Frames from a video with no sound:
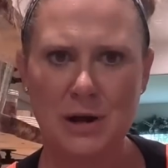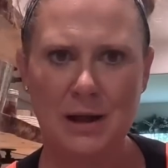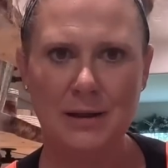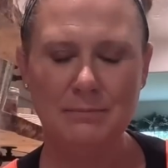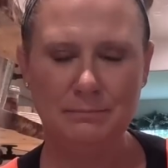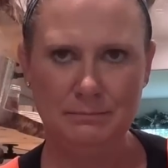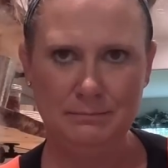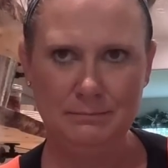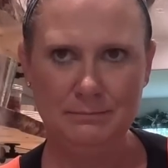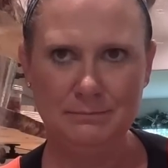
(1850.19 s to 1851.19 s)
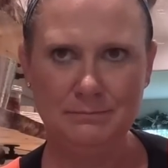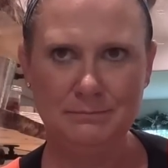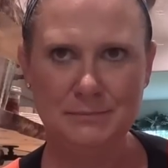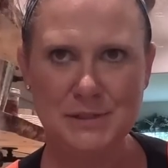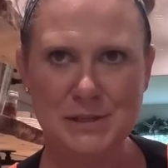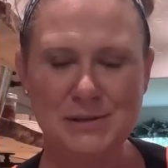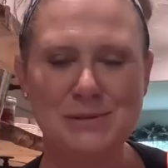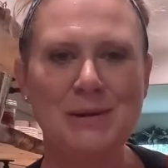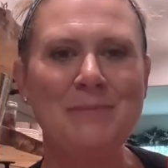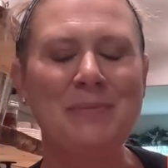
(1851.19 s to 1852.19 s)

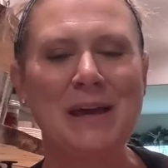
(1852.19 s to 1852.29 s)
Excuse me.